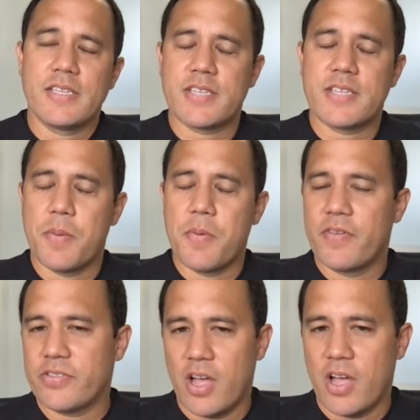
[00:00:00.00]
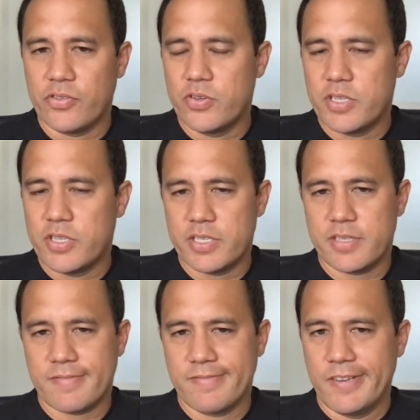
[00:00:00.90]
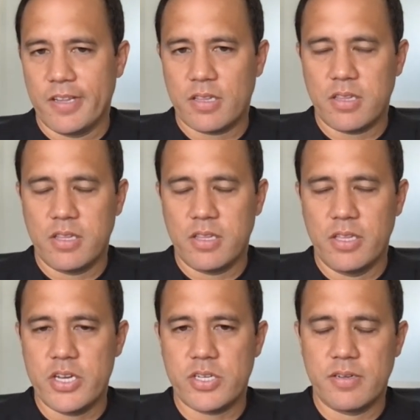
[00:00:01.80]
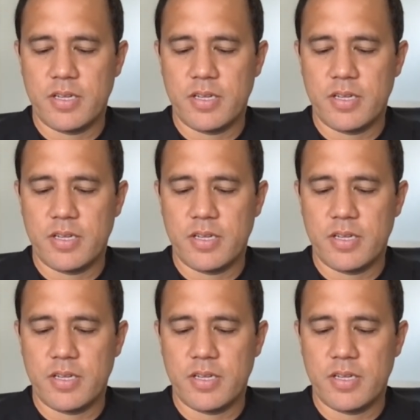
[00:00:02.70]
Some of it is also just, you know, clinician